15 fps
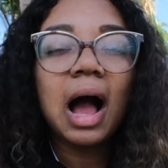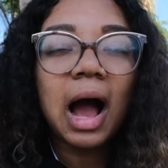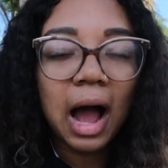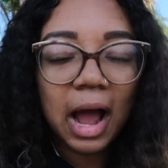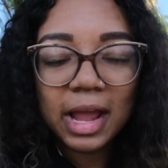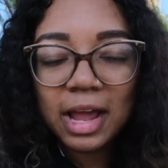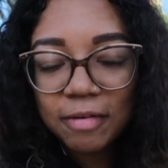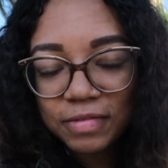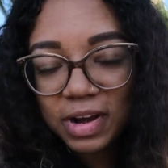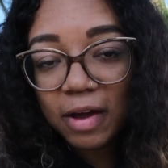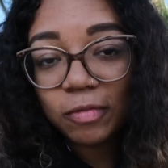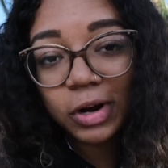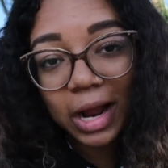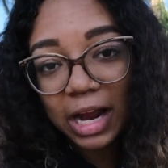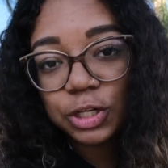I have
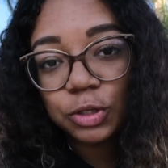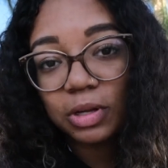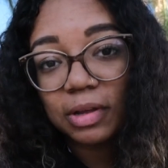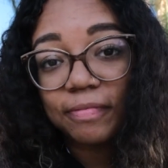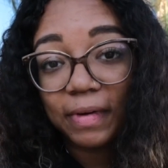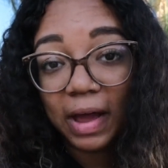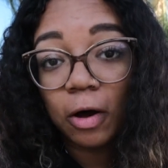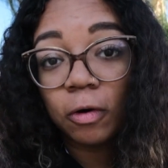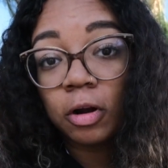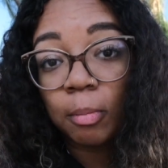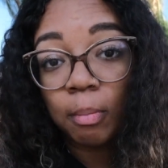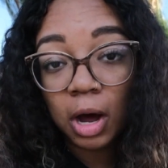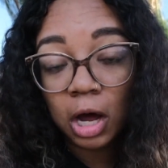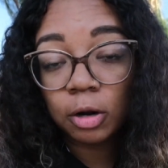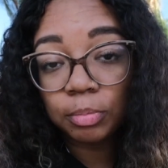never actually found a
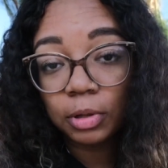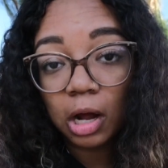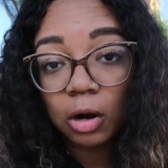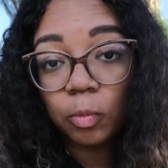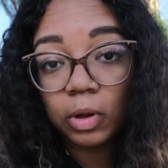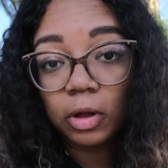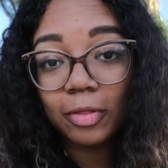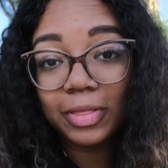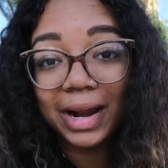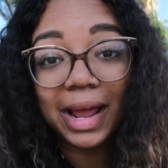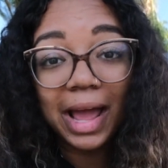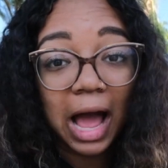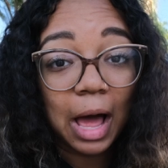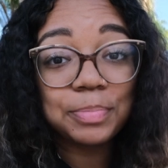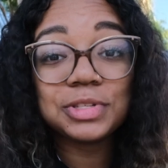monoblock wheel that I
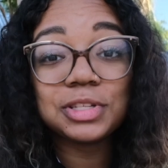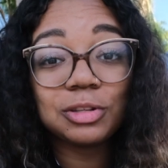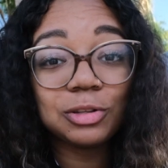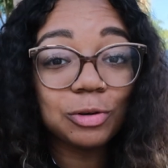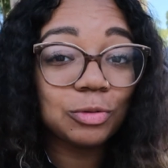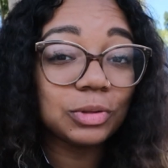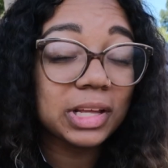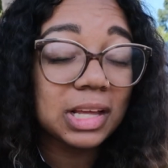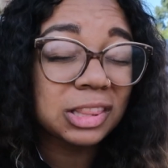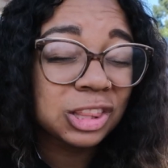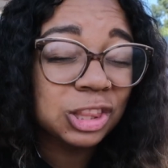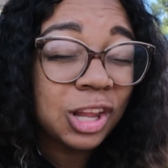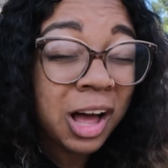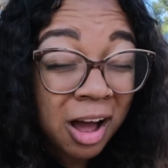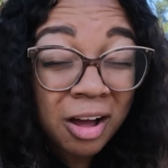absolutely
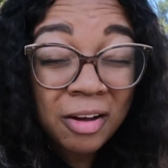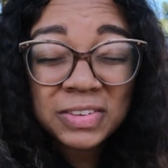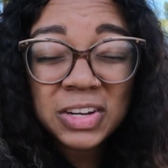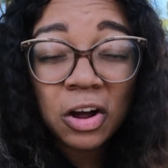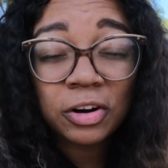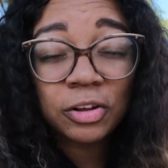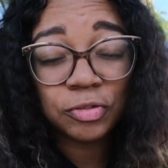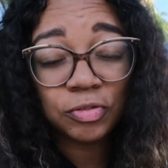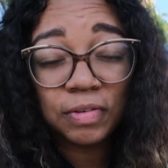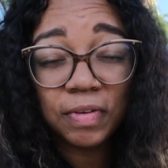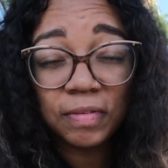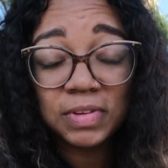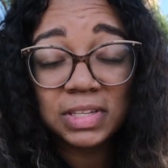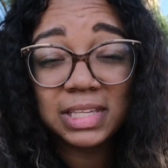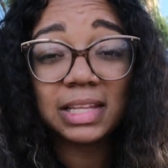loved on a
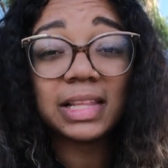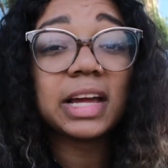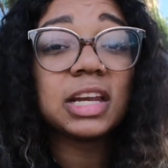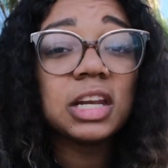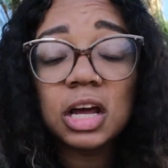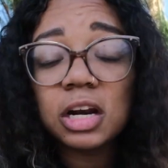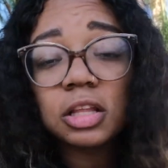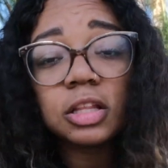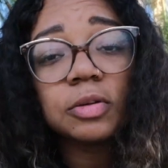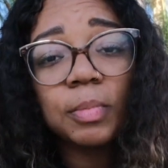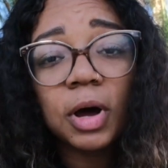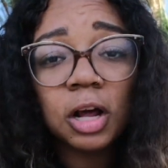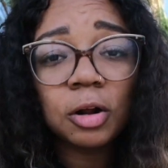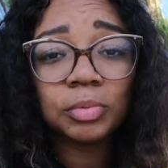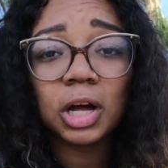350Z. Like, none of the
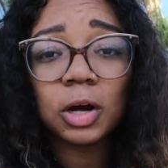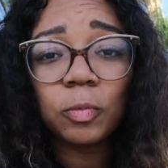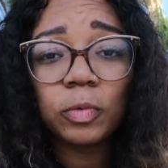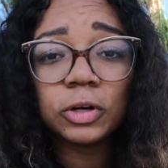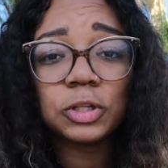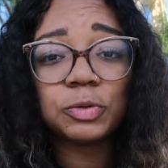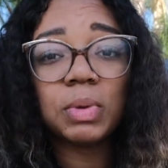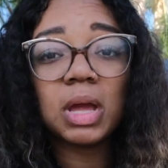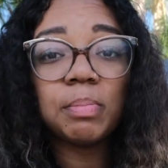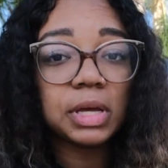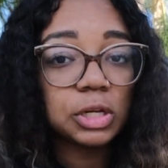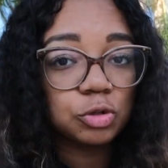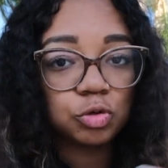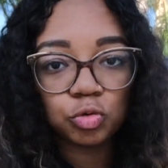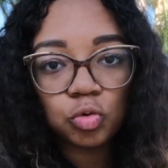monoblock wheels made
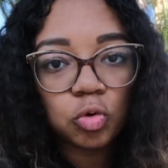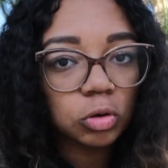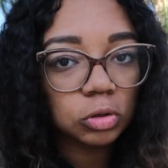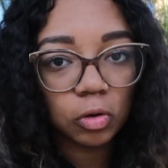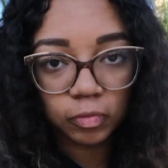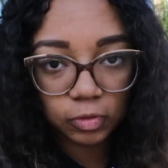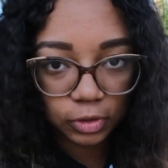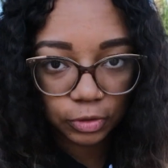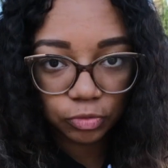me drool over a